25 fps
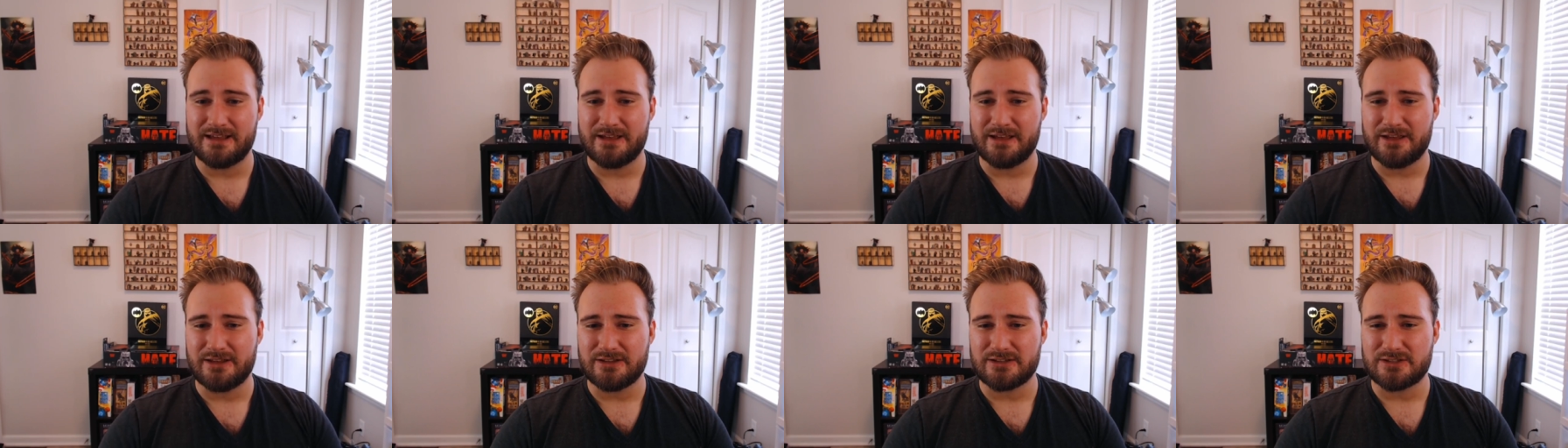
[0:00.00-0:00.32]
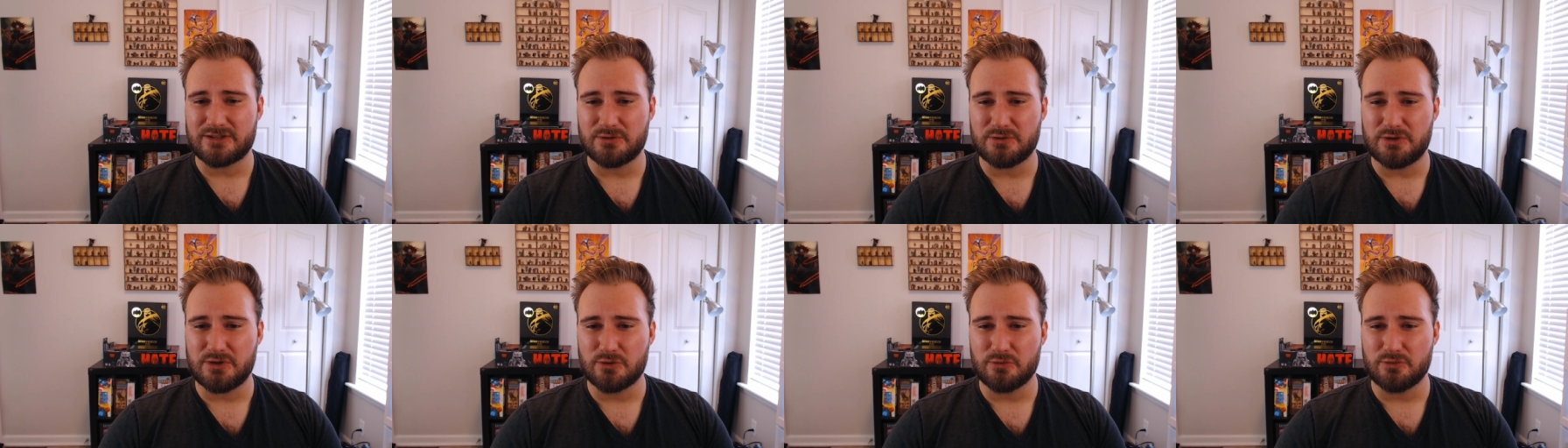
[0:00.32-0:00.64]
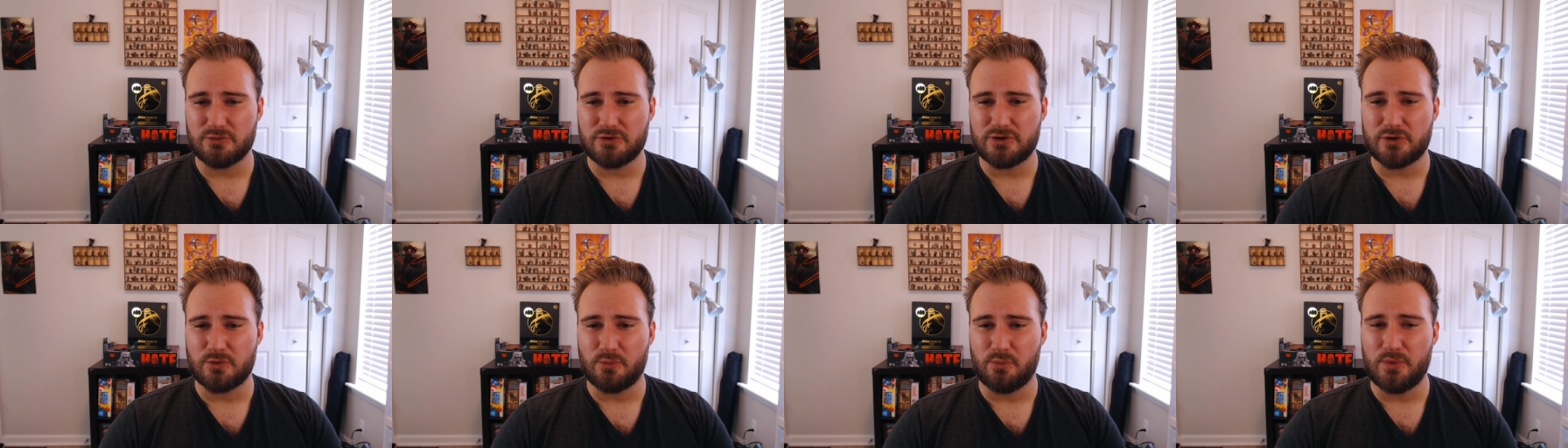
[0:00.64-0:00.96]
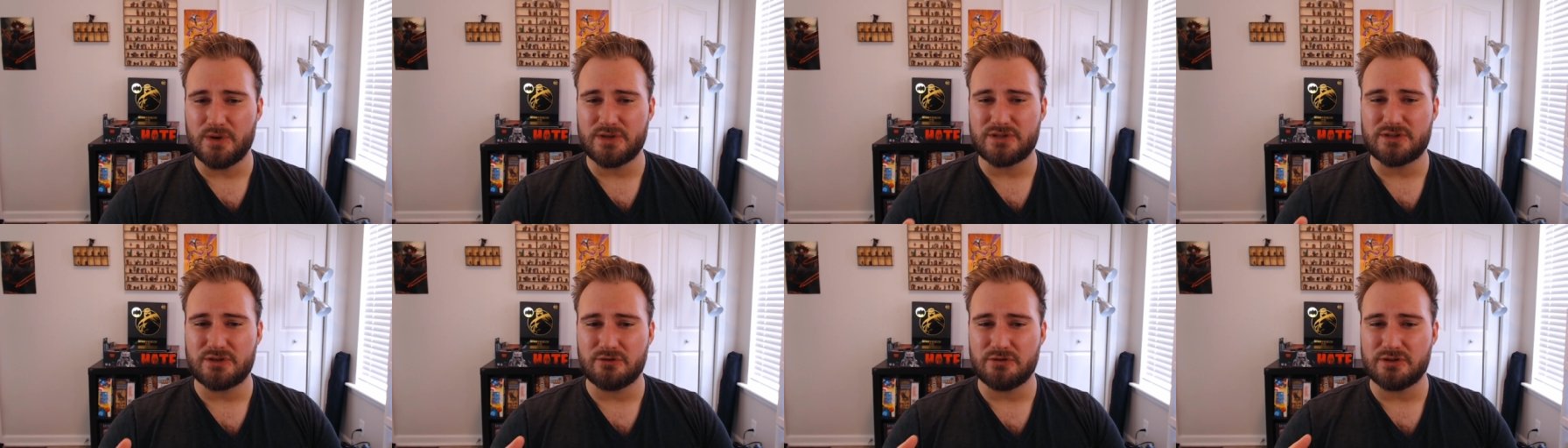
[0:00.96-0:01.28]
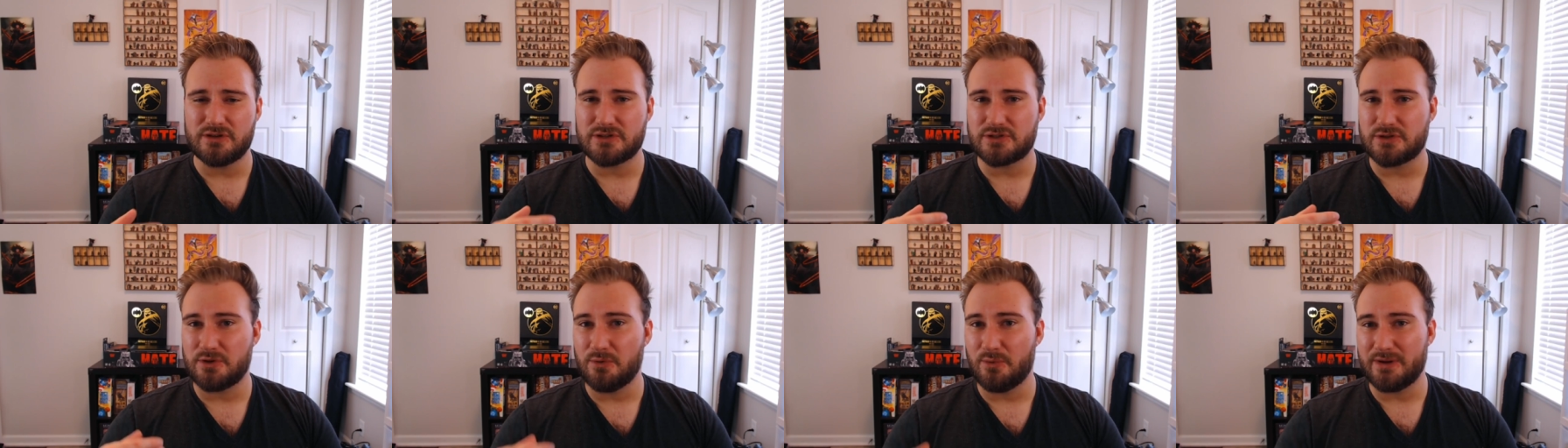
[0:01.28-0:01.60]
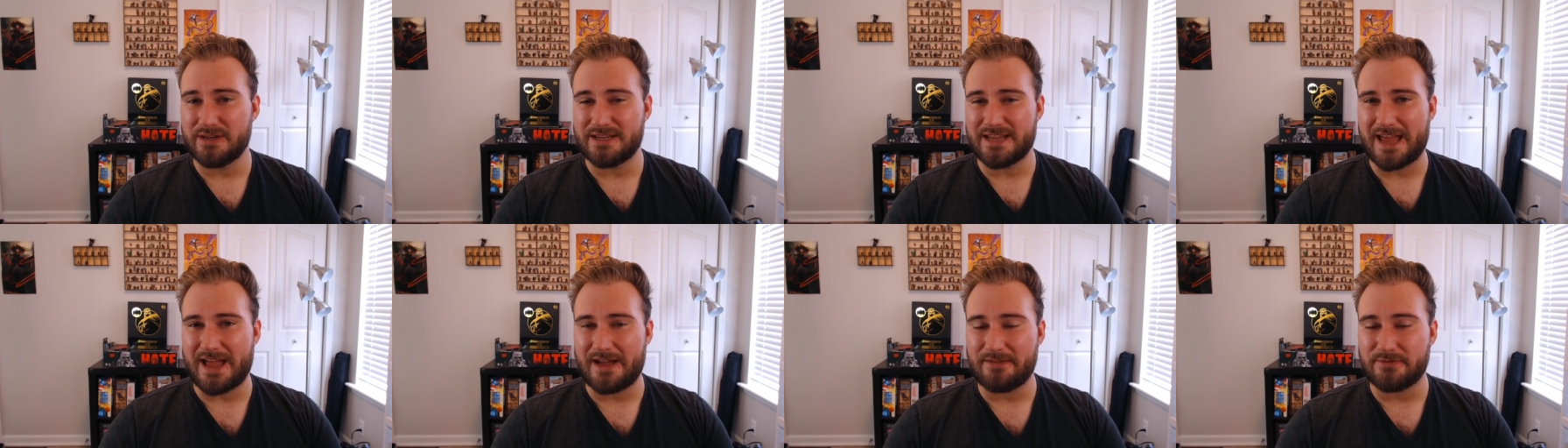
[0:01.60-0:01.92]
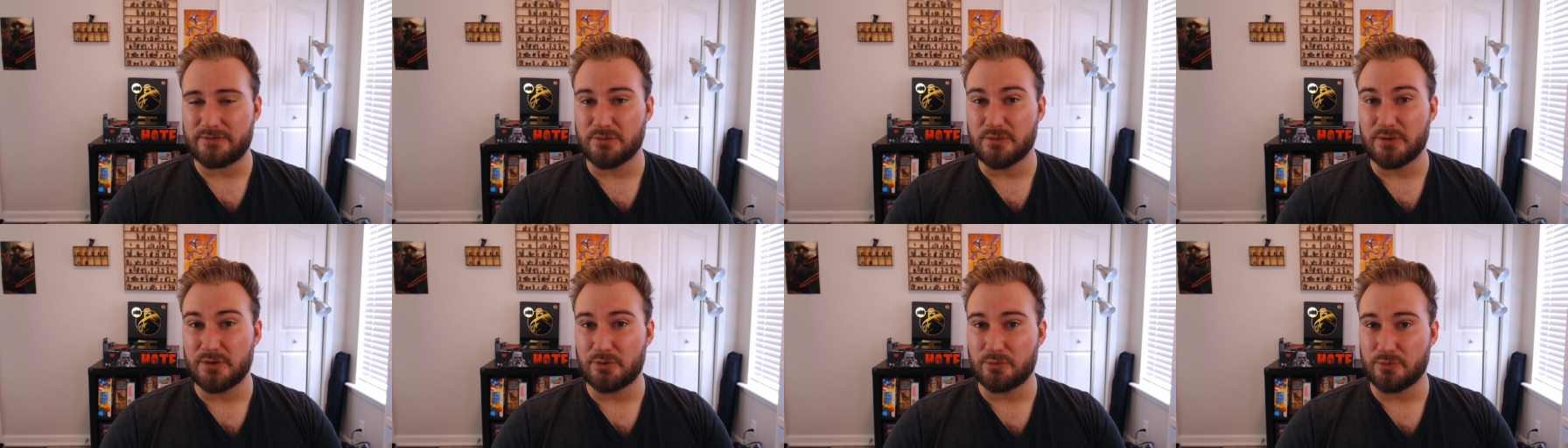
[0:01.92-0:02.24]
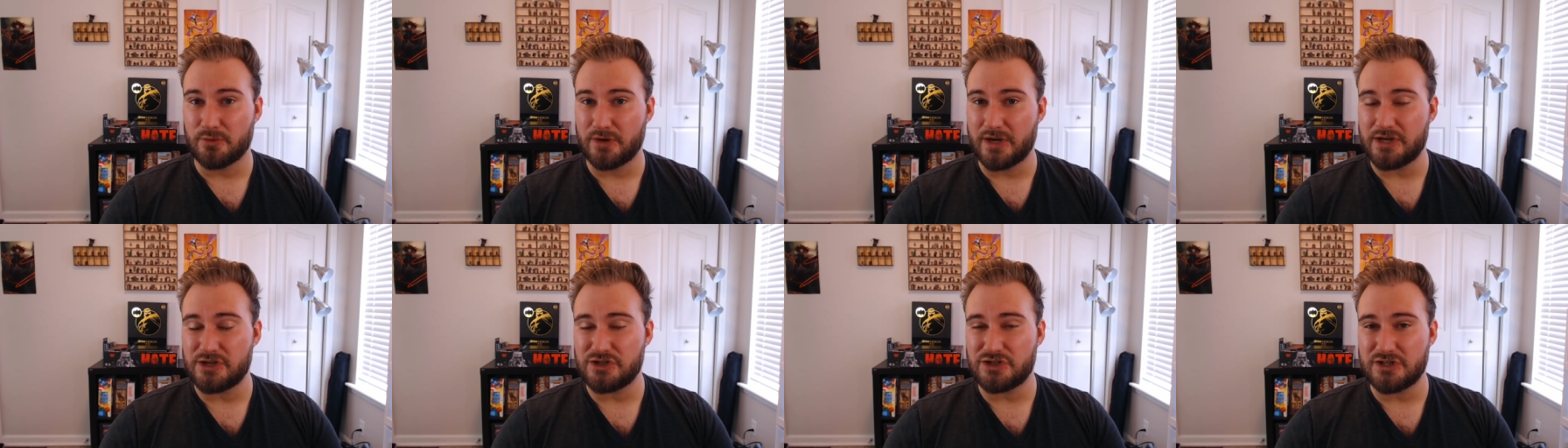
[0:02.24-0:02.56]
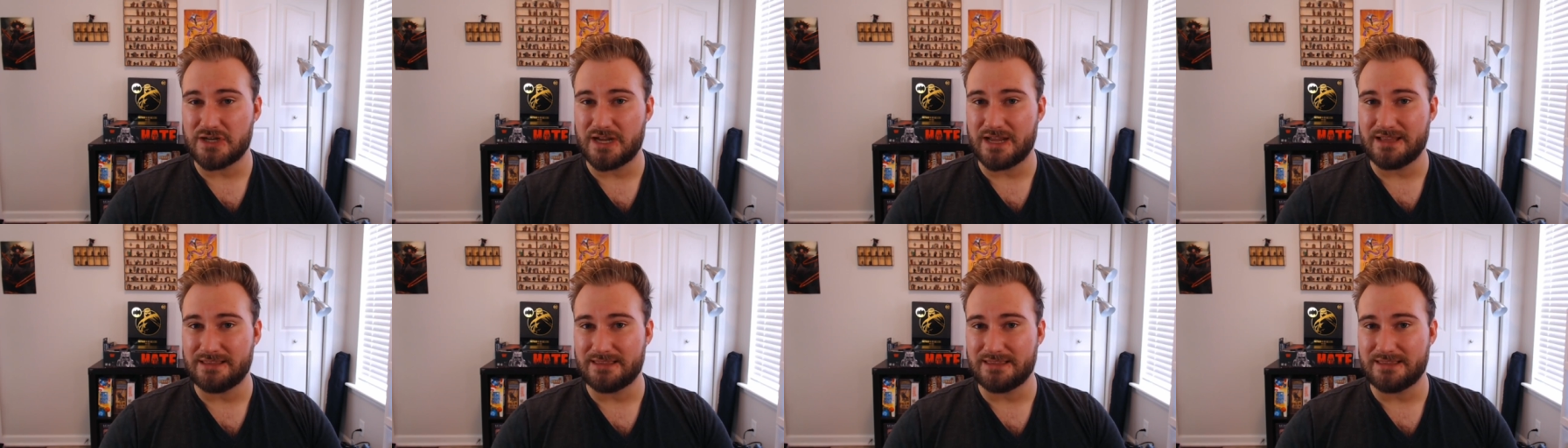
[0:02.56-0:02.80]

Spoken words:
So your wizard is going to have to ingratiate